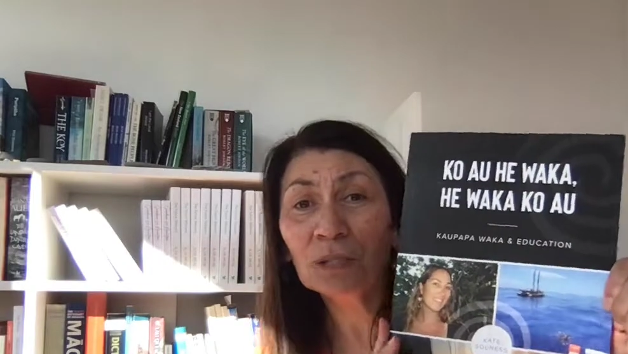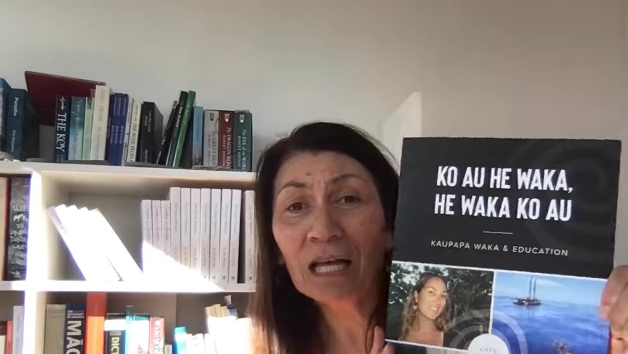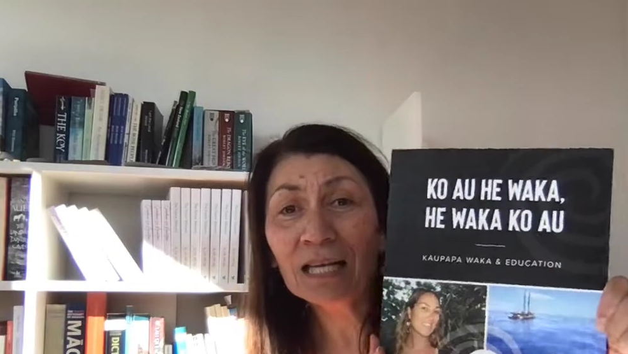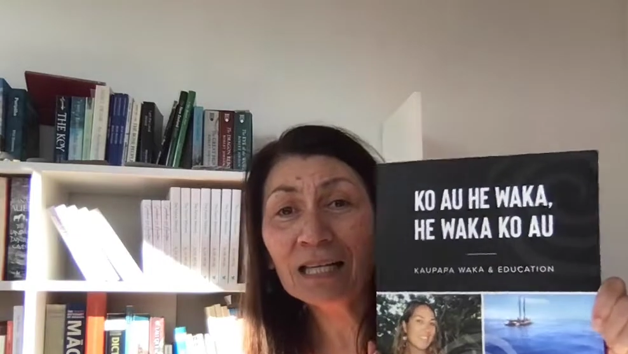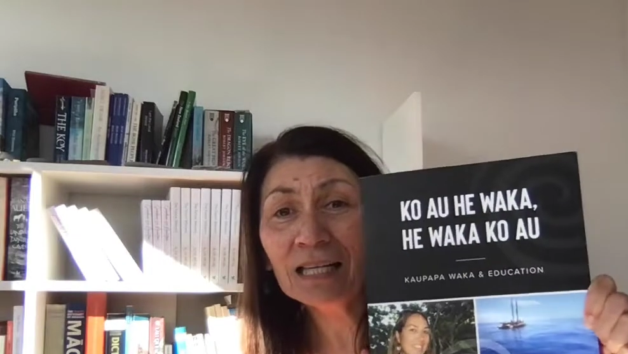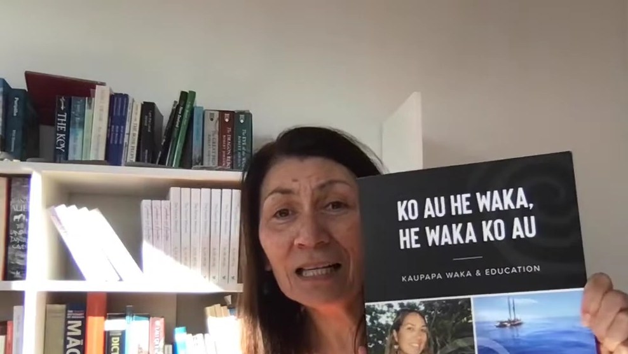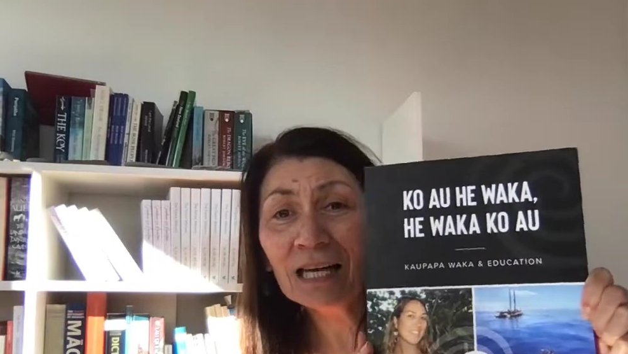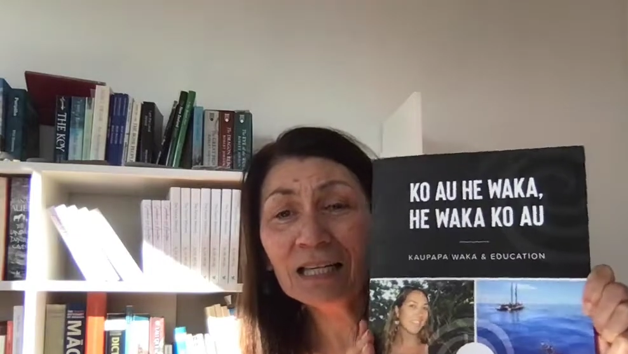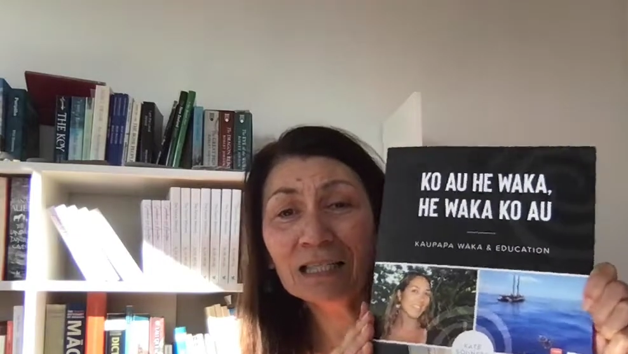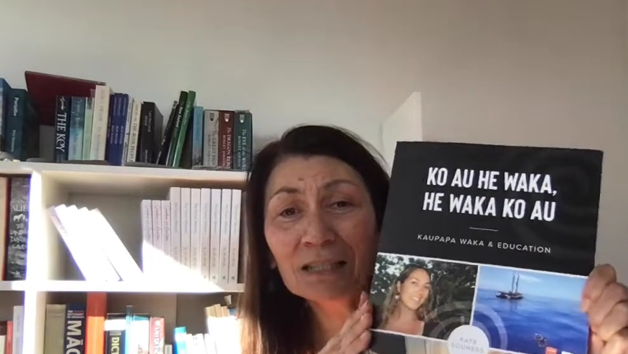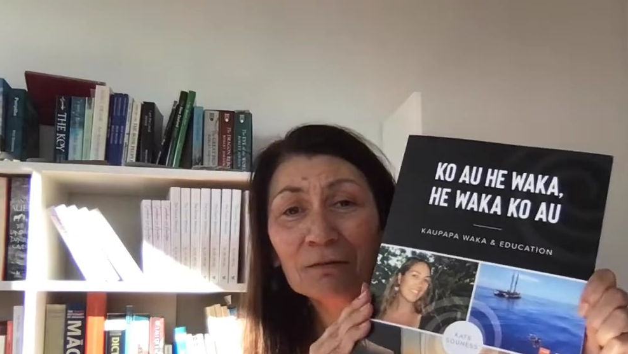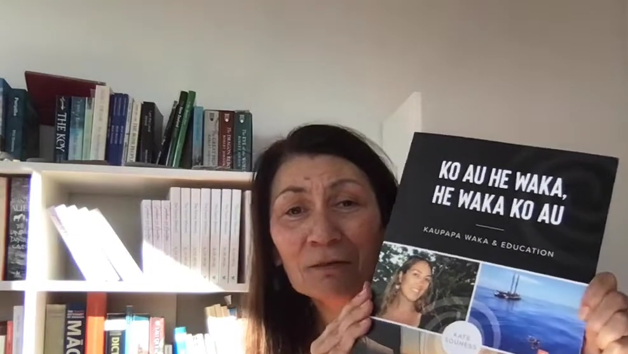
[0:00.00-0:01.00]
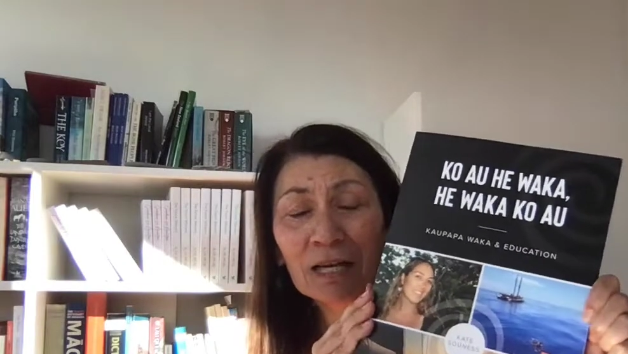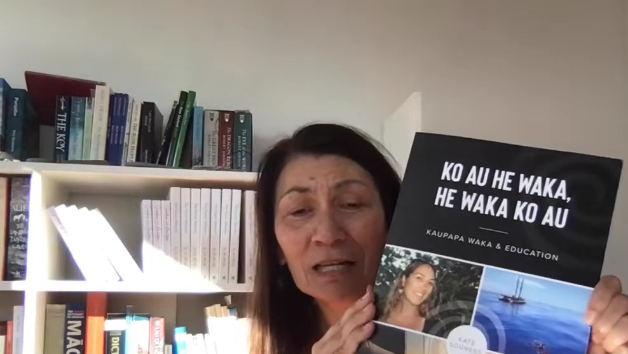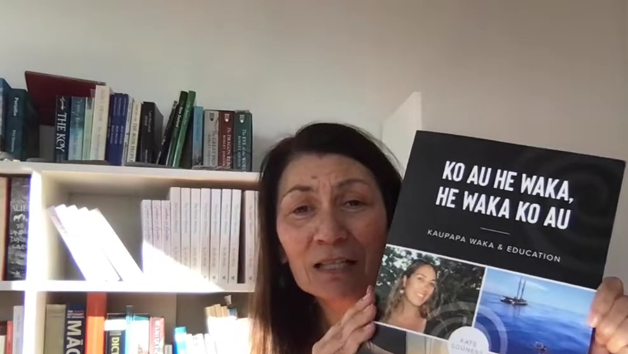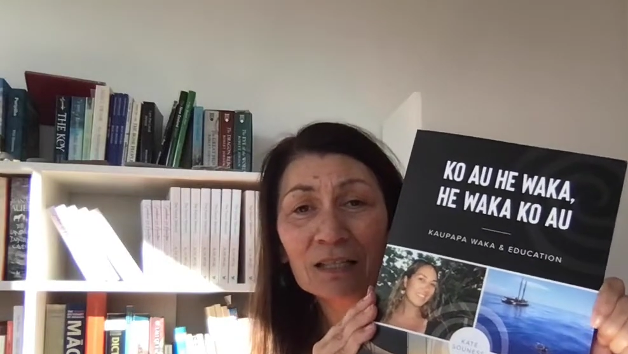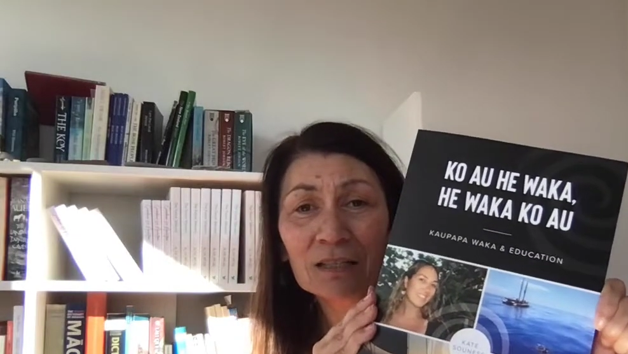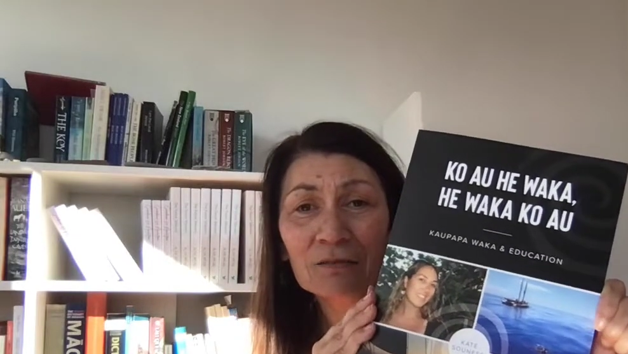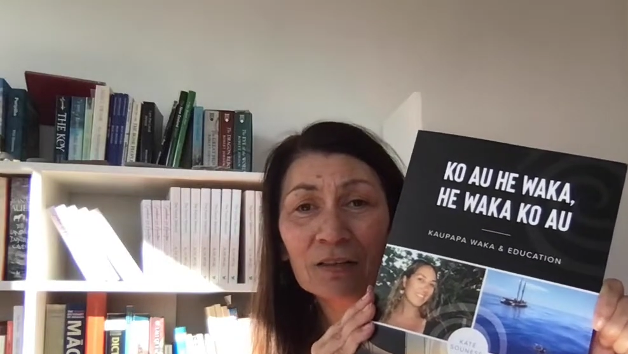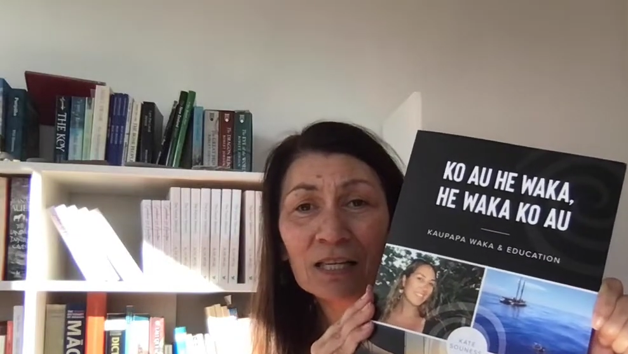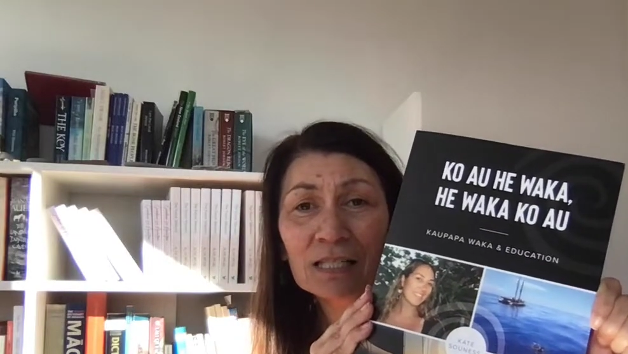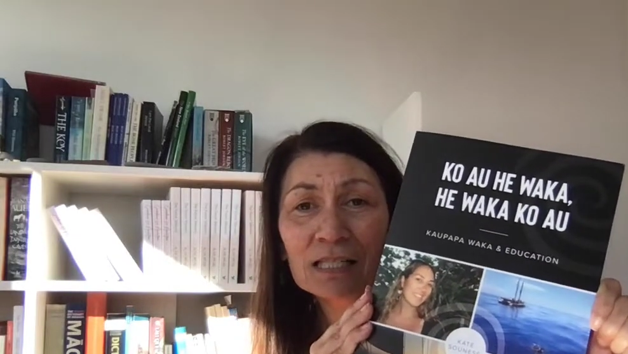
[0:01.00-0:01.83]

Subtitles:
lady at an event.